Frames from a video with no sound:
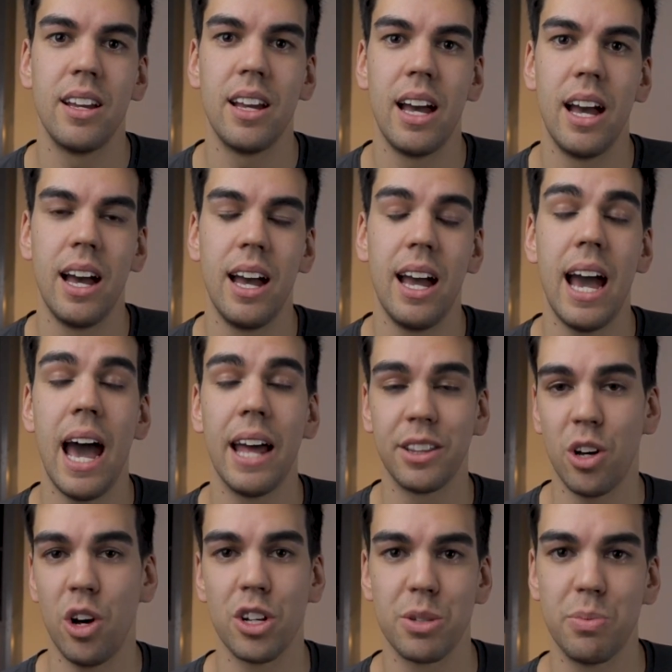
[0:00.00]
at the
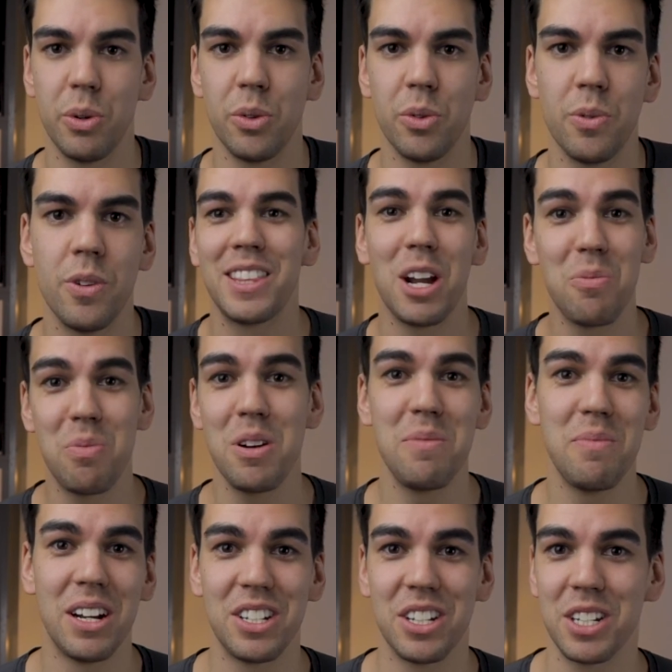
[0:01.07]
hospital. That'll pretty
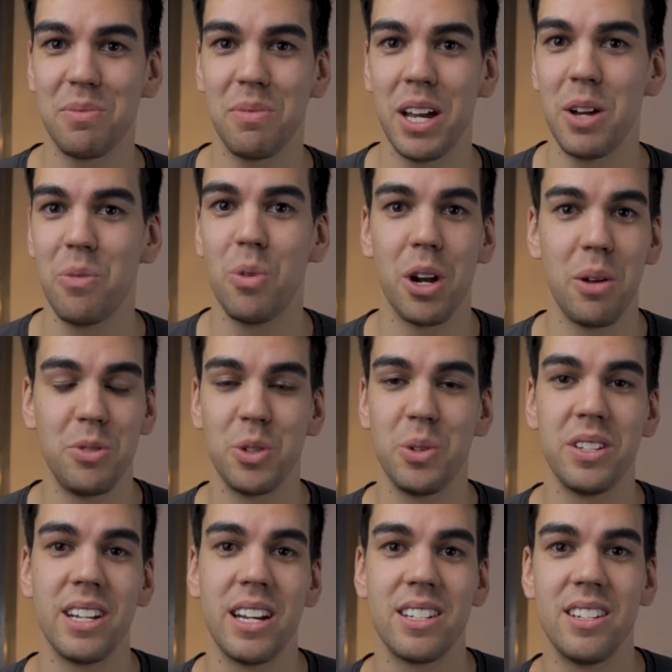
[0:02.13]
much explain what I'm doing
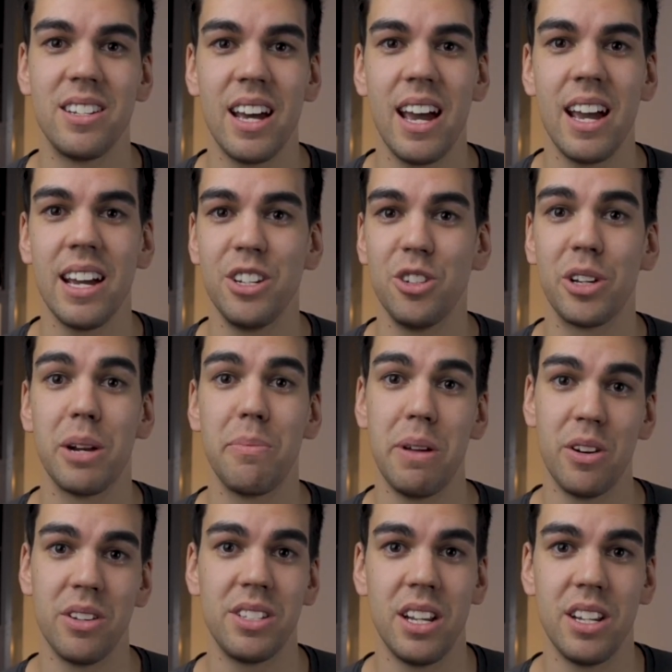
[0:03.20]
day to day, and you'll get a
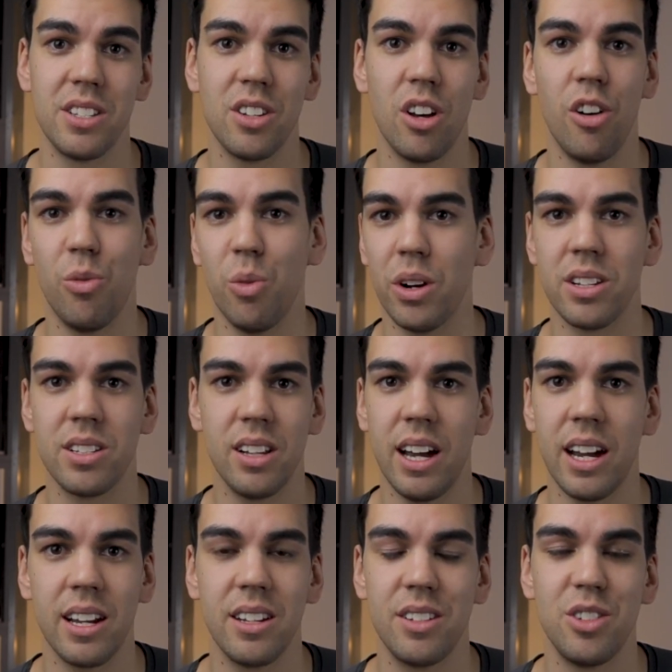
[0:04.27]
better sense of what it's
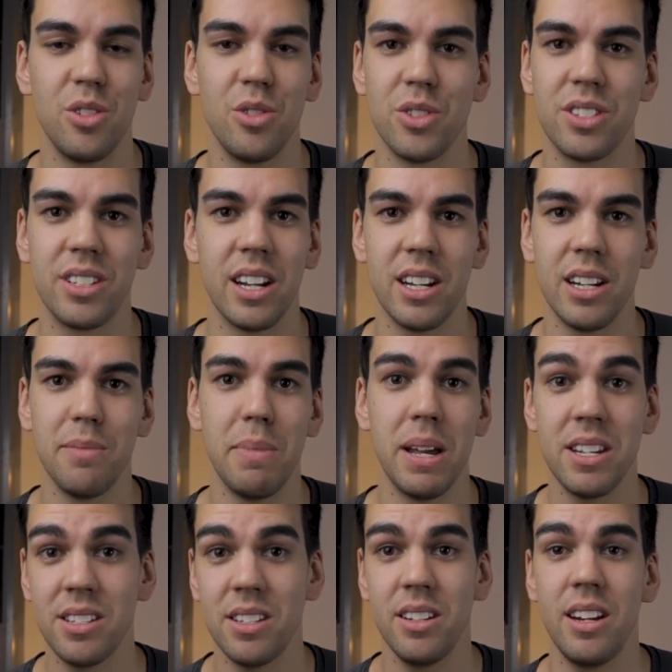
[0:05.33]
like to study
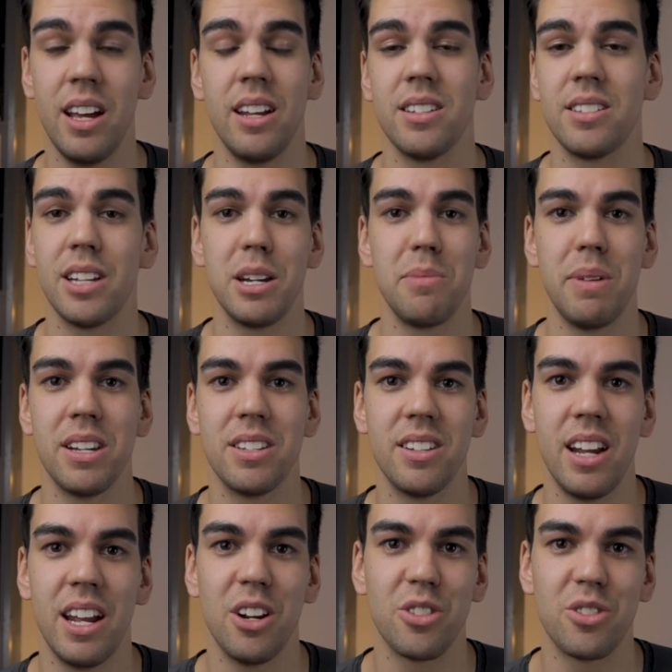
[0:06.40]
medicine and study medicine
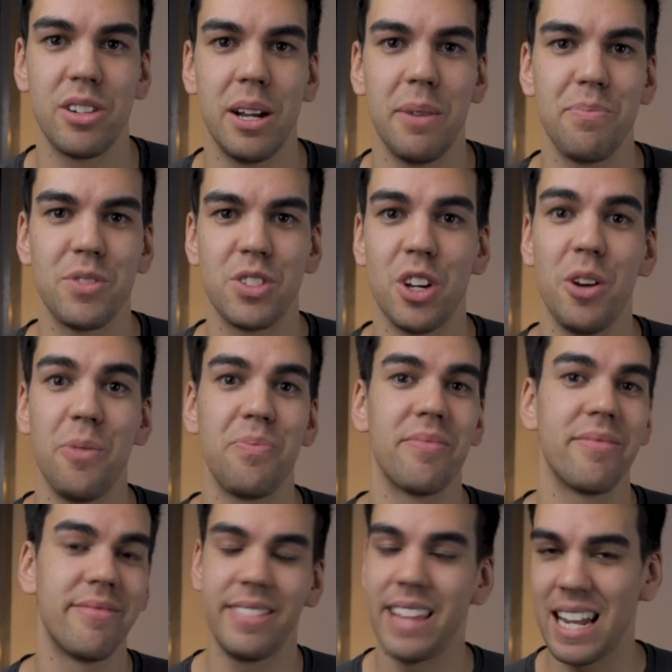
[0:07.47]
at Notre Dame. So
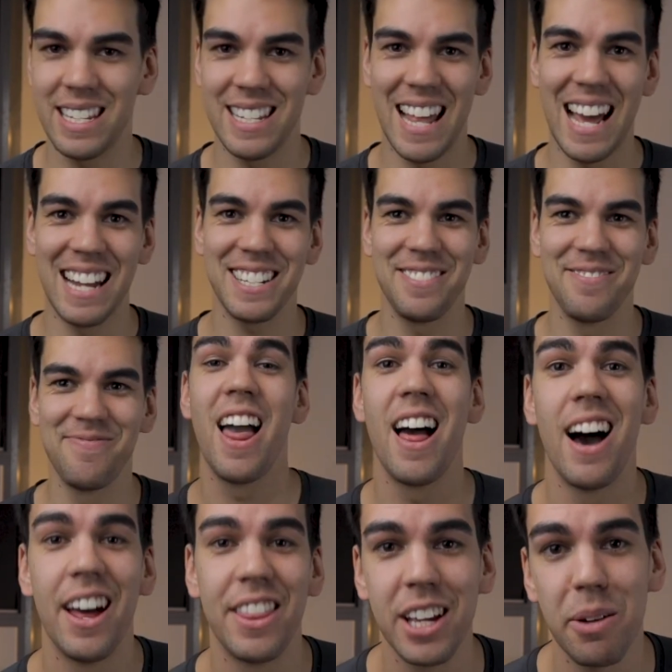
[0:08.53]
that's that.
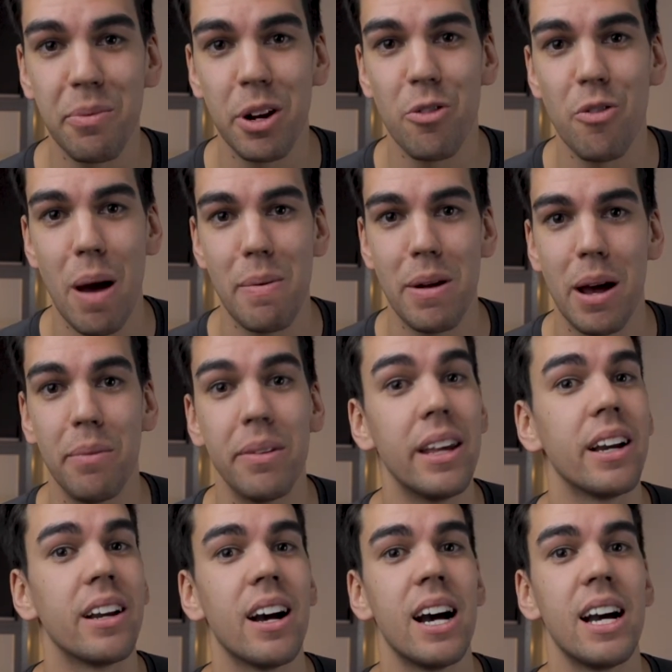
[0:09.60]
I think I'm going to wrap it up
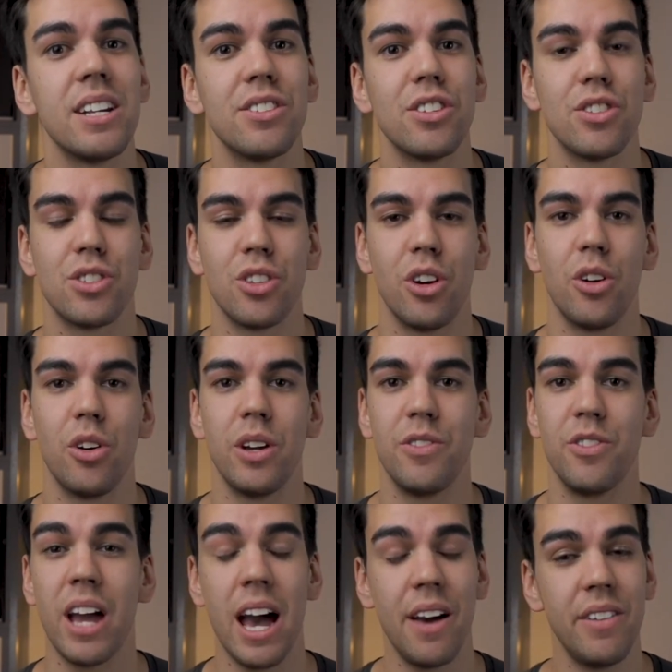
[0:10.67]
there, guys. So
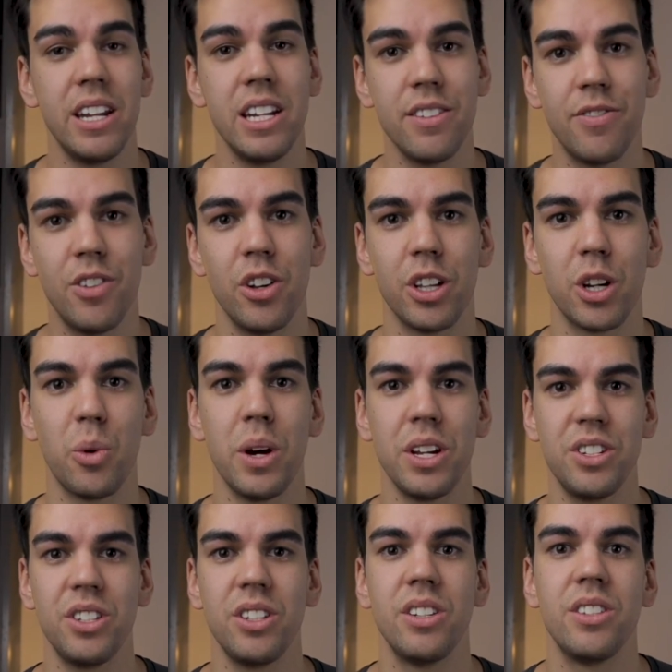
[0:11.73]
if you have any further
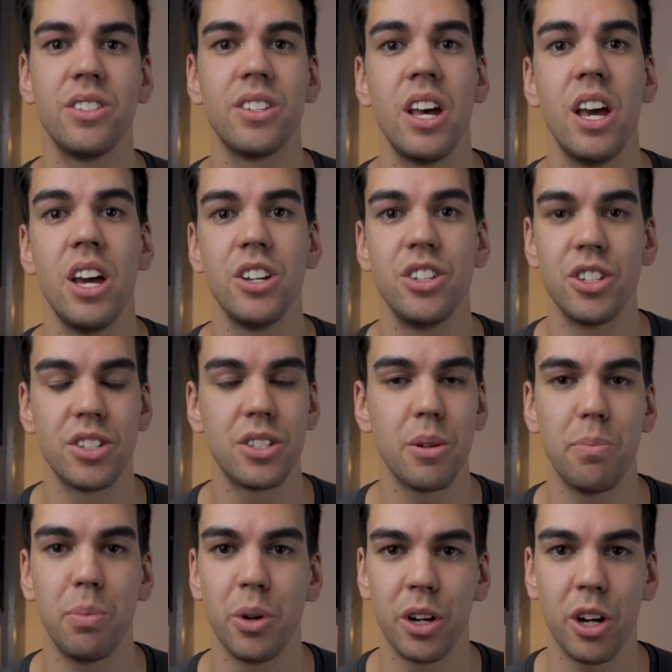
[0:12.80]
questions,
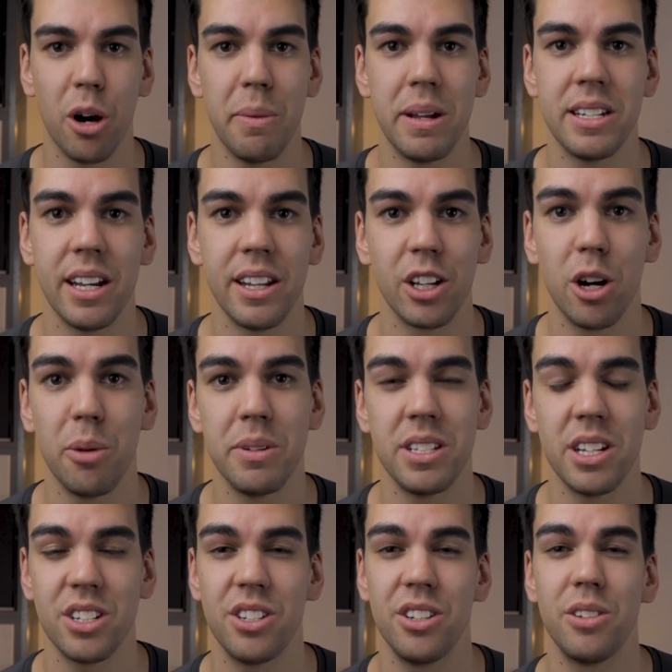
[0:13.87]
just put a comment down in the comment
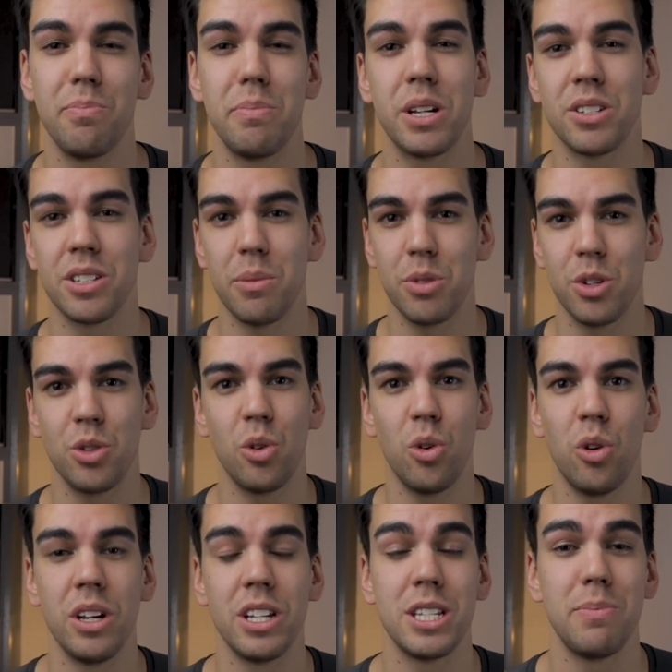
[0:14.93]
section, because I'm
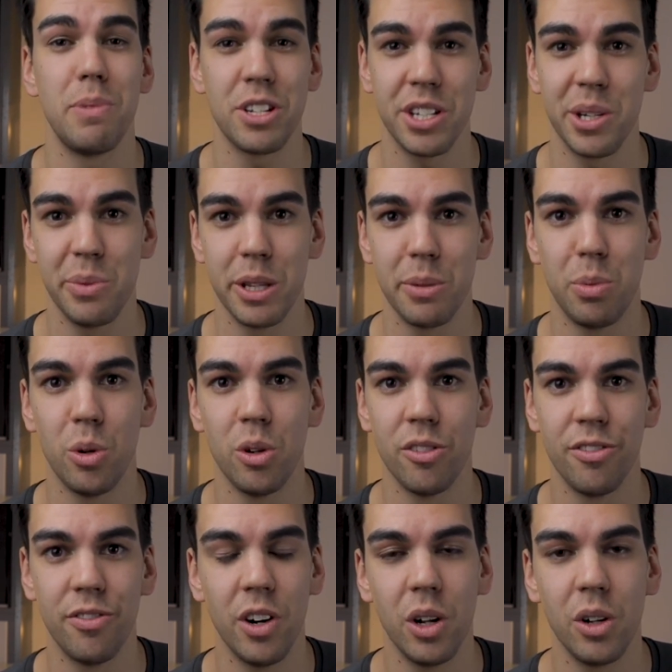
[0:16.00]
sure, especially with the
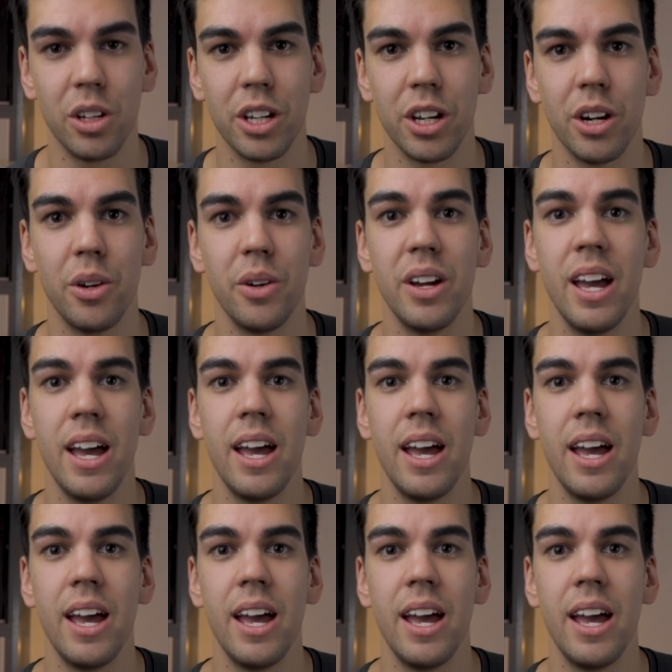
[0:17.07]
portfolio,